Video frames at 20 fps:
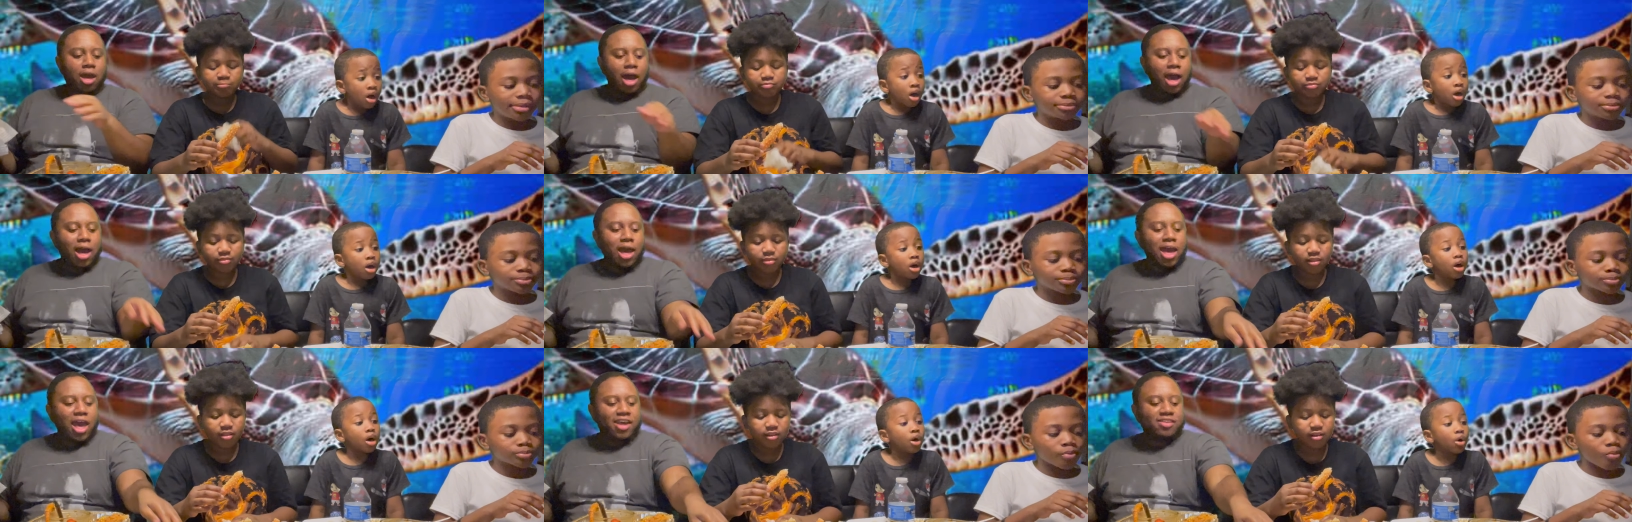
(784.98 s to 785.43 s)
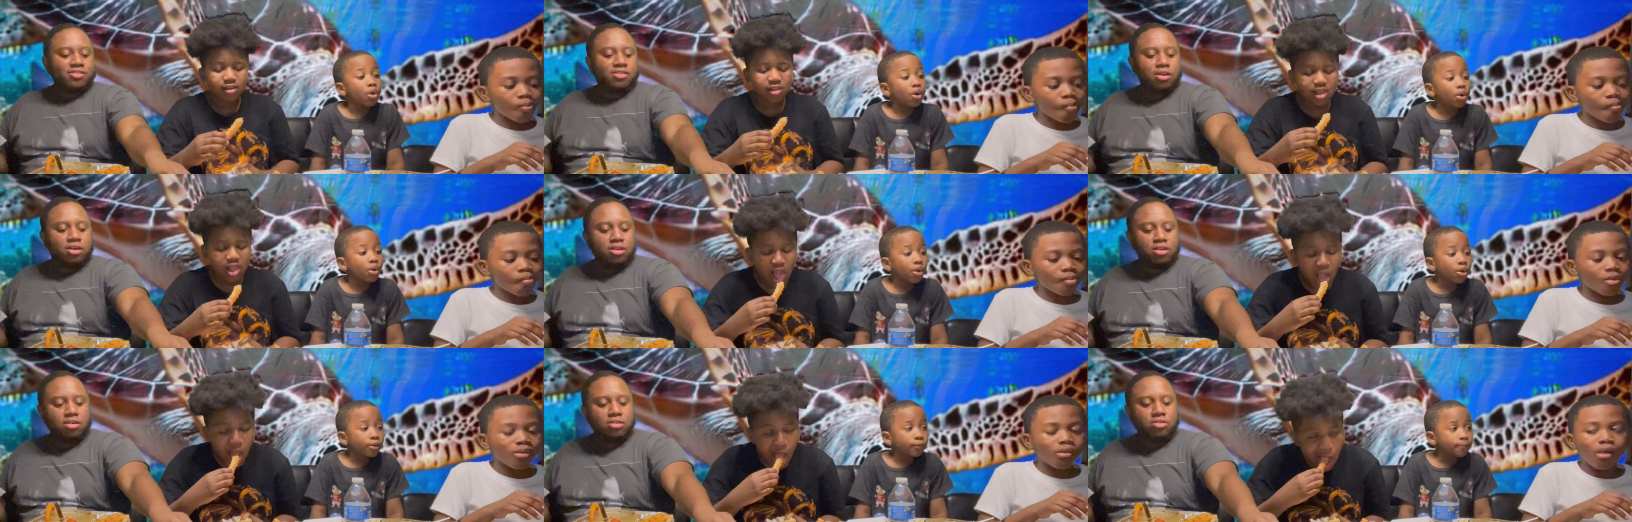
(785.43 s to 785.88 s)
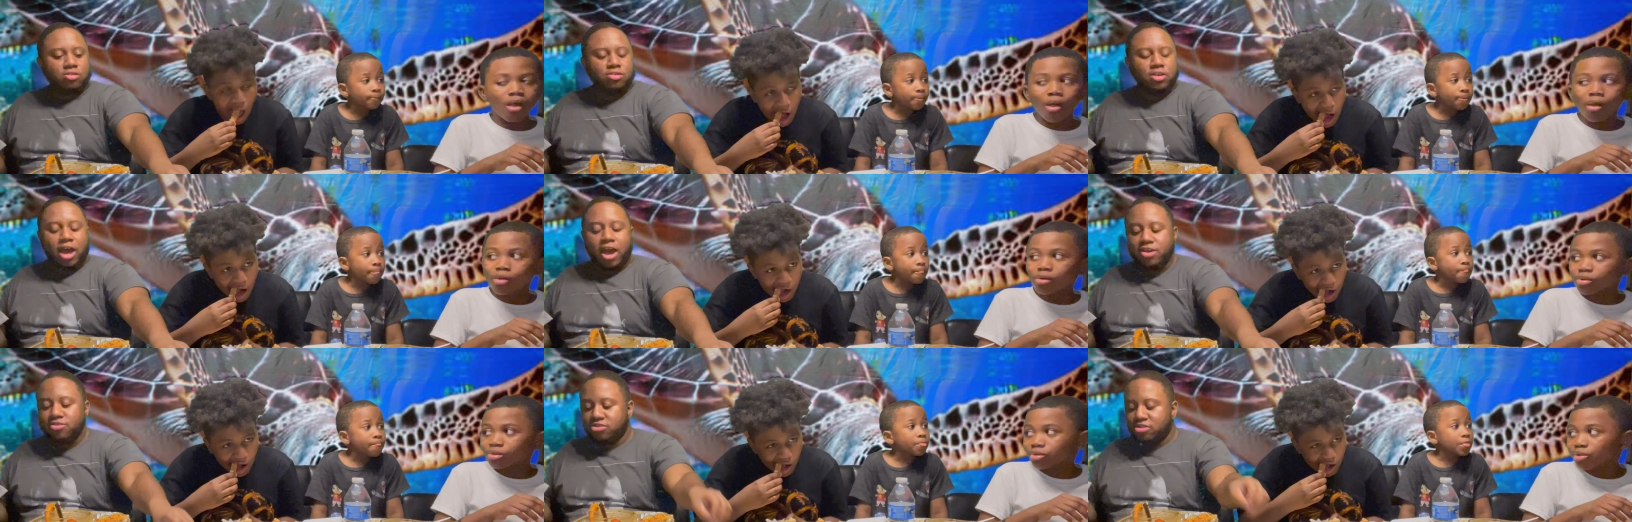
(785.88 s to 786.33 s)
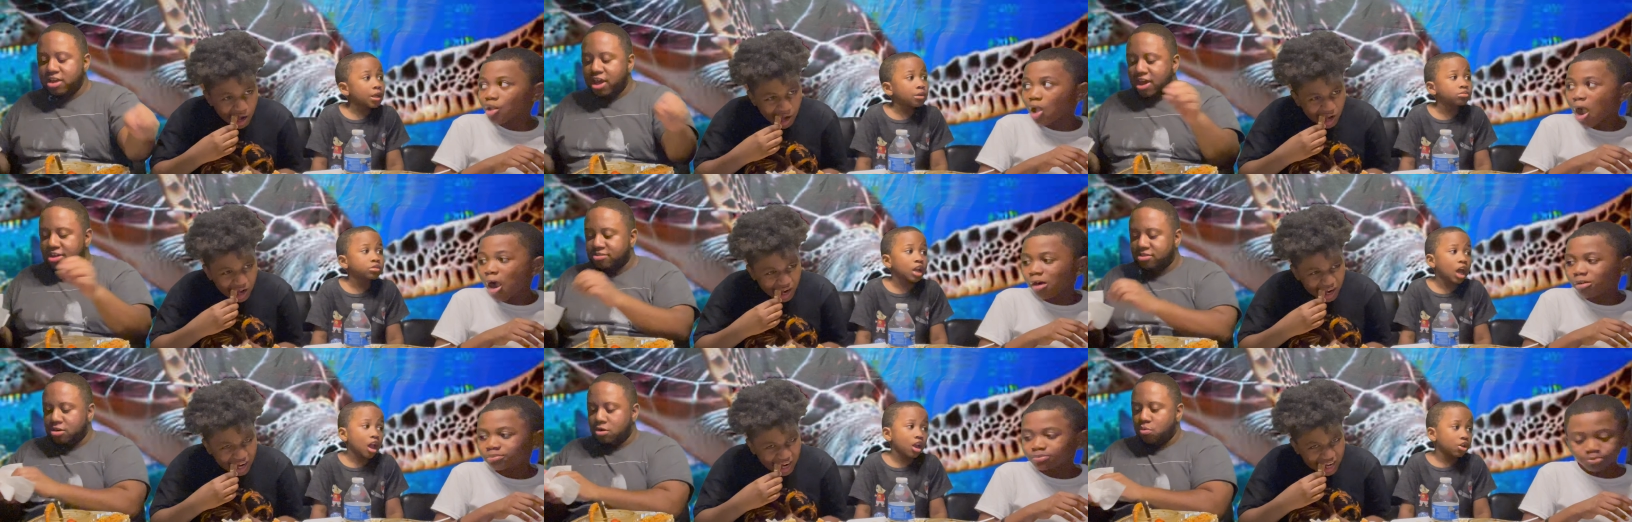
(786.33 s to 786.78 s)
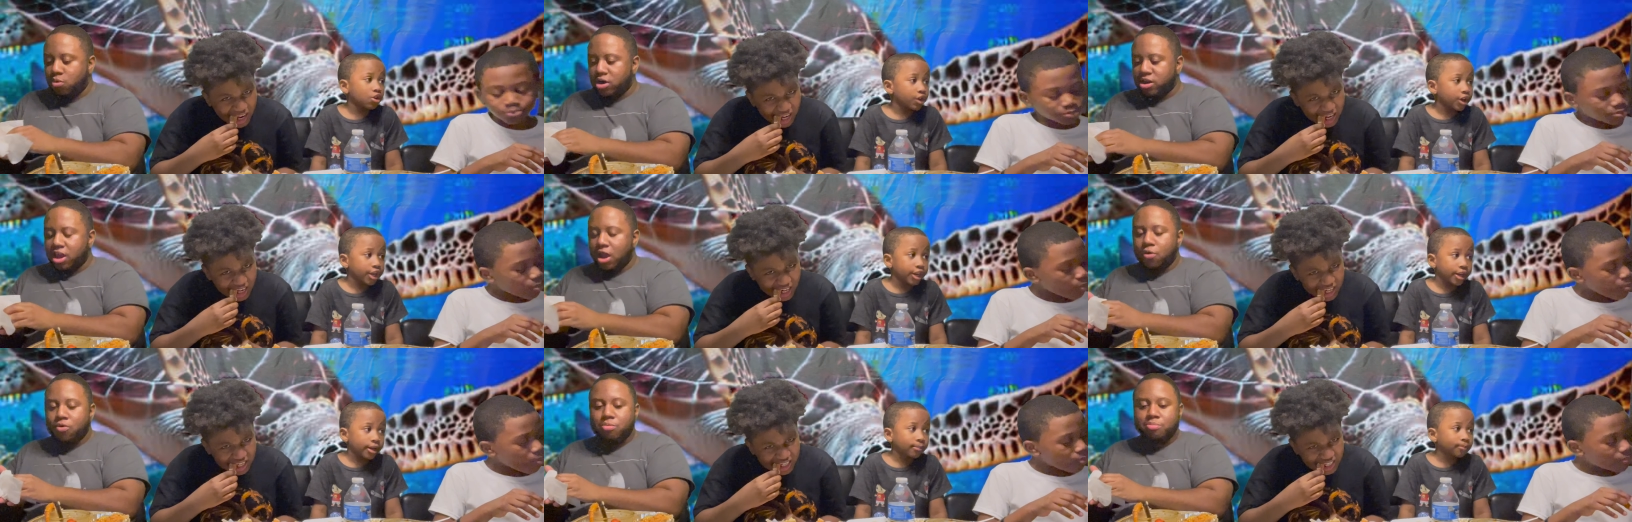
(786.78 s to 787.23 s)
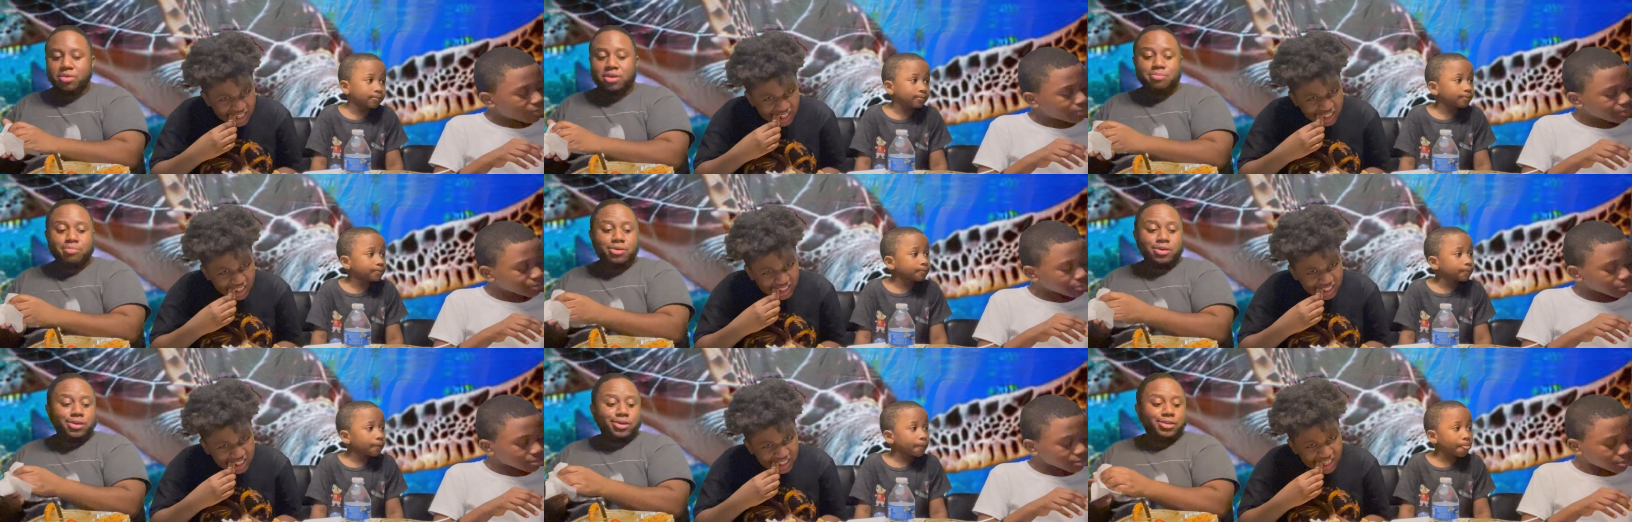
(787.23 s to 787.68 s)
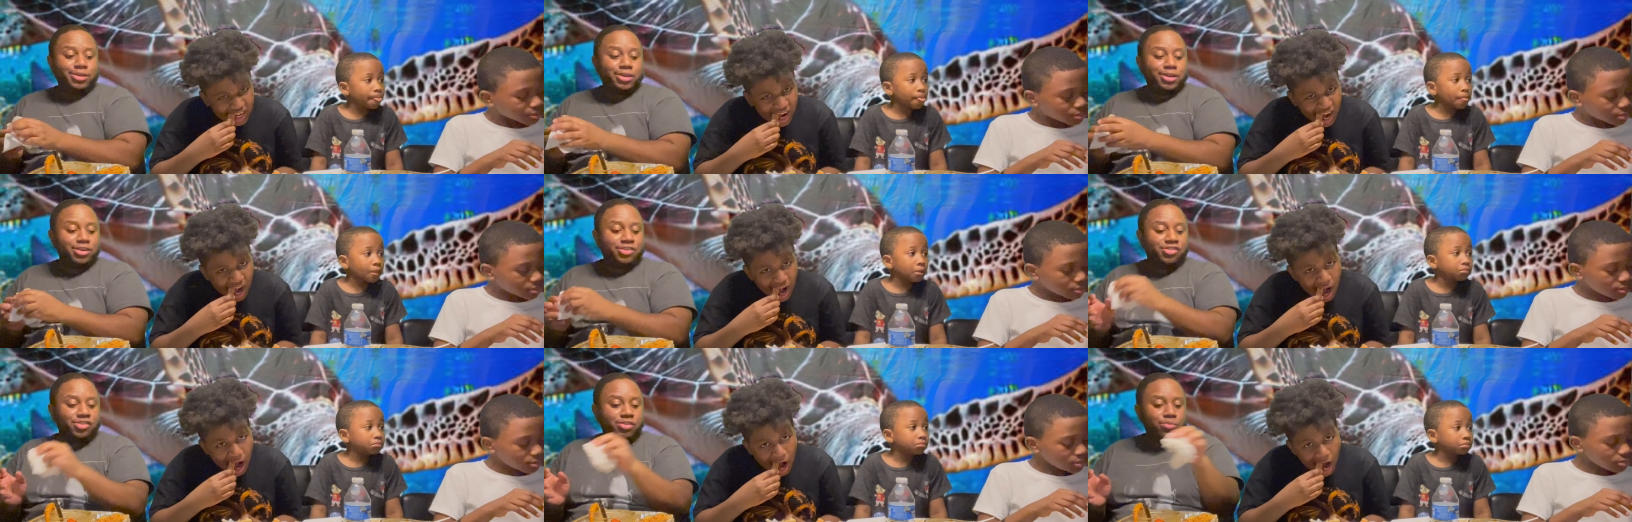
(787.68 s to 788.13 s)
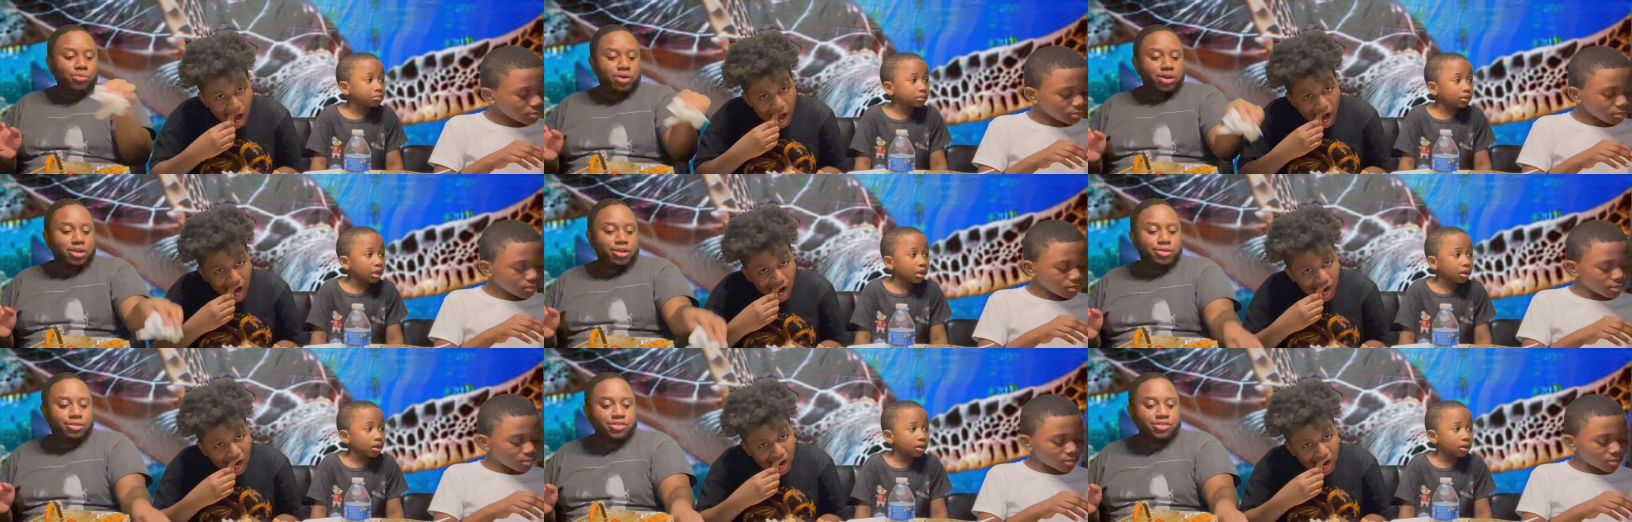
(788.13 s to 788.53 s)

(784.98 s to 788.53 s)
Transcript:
Speaker 1: I asked her to. I used to ask her to work out with me, but yeah, she wanted.